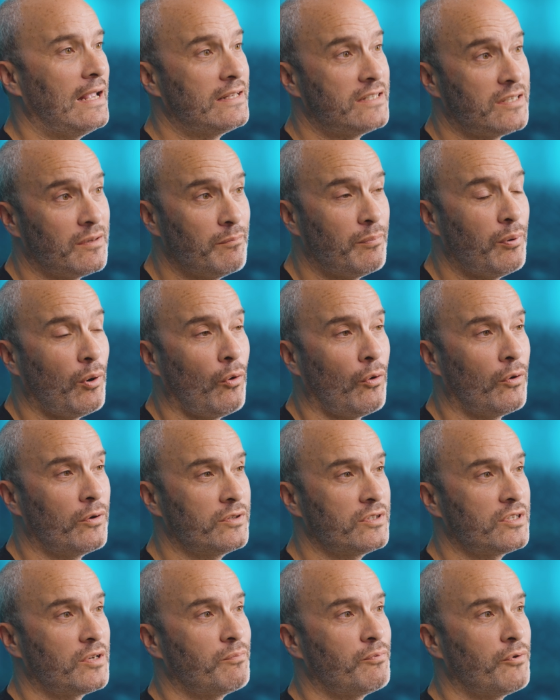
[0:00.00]
It's
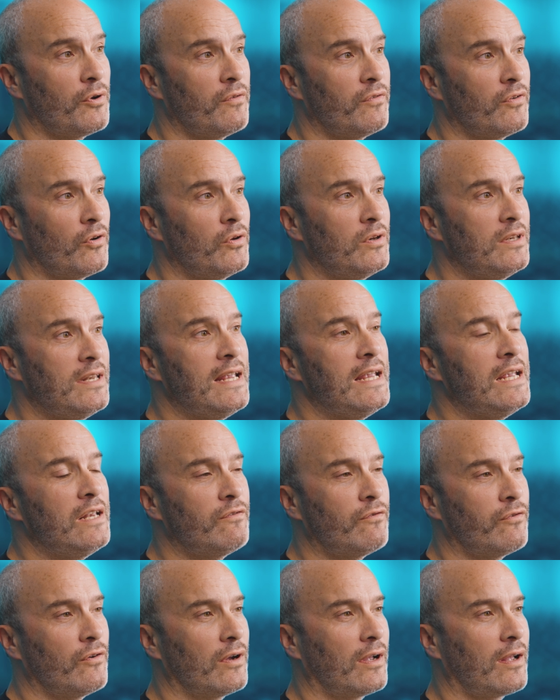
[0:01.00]
important to prove your
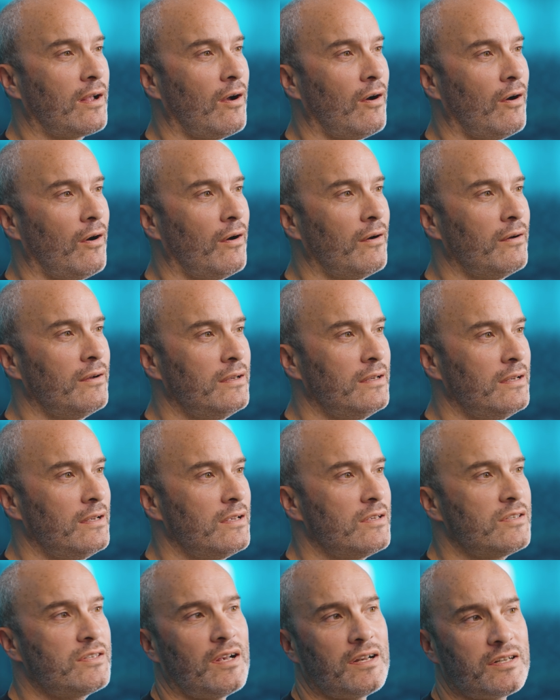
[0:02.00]
need for a car,
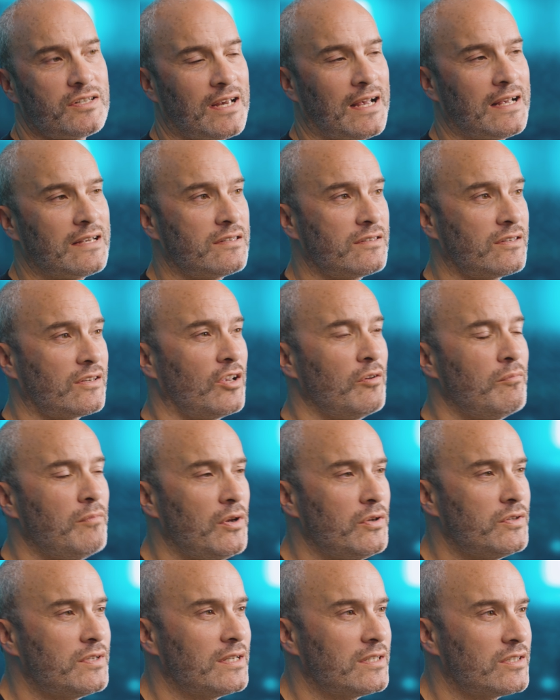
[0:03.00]
such as
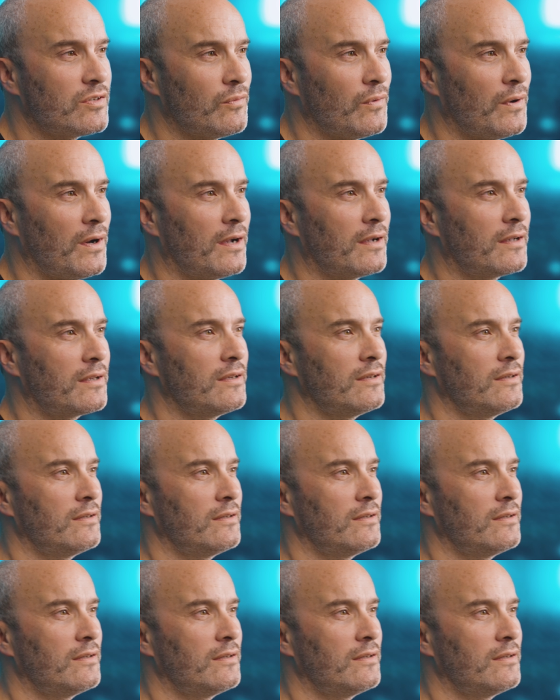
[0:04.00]
commuting to work.